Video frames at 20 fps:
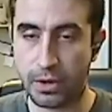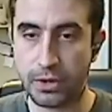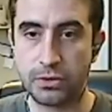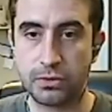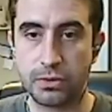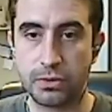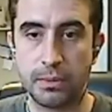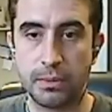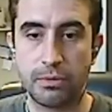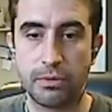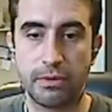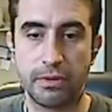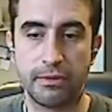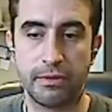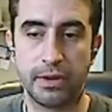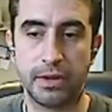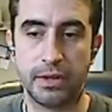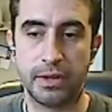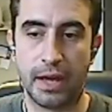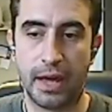to improve
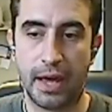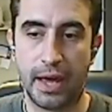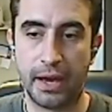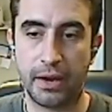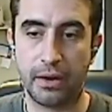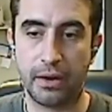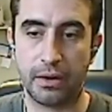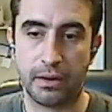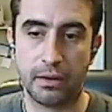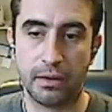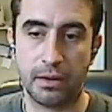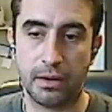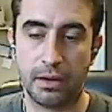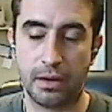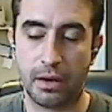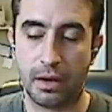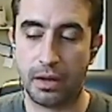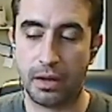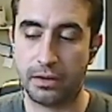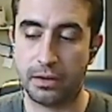even higher
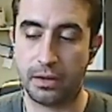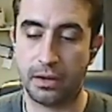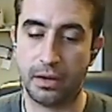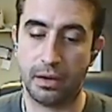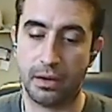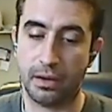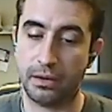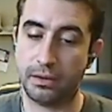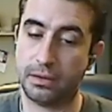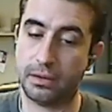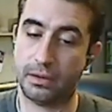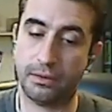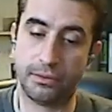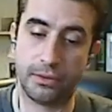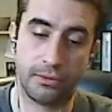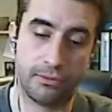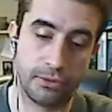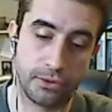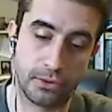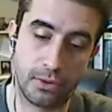on
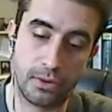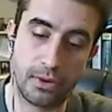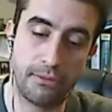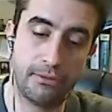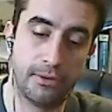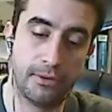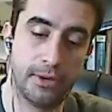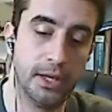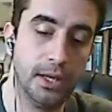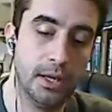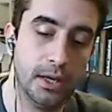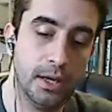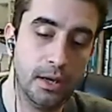your photography,